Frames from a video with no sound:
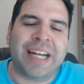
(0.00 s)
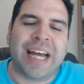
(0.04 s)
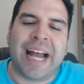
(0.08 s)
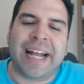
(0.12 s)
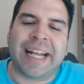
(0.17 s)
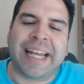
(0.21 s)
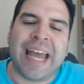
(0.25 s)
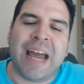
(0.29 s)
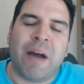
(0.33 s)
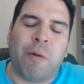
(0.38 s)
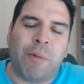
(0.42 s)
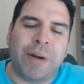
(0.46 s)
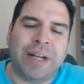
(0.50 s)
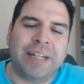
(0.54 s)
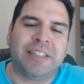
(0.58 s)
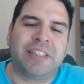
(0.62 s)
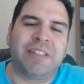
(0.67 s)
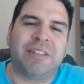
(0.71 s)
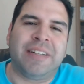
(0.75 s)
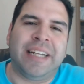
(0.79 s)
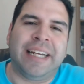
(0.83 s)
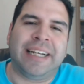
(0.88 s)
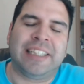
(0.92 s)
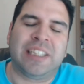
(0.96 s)
I can't wait
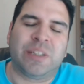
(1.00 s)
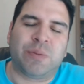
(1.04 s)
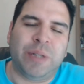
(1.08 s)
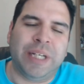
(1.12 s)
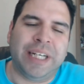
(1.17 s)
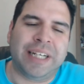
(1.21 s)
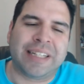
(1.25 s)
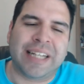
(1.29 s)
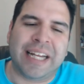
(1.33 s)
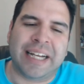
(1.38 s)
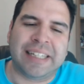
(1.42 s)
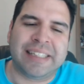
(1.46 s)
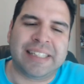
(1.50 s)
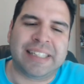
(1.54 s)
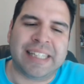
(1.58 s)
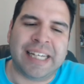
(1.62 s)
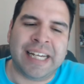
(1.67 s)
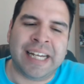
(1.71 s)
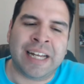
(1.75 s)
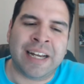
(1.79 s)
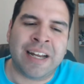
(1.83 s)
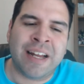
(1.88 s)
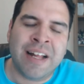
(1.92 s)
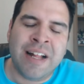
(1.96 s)
until next week. Like I
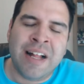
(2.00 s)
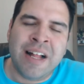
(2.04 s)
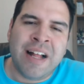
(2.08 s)
said,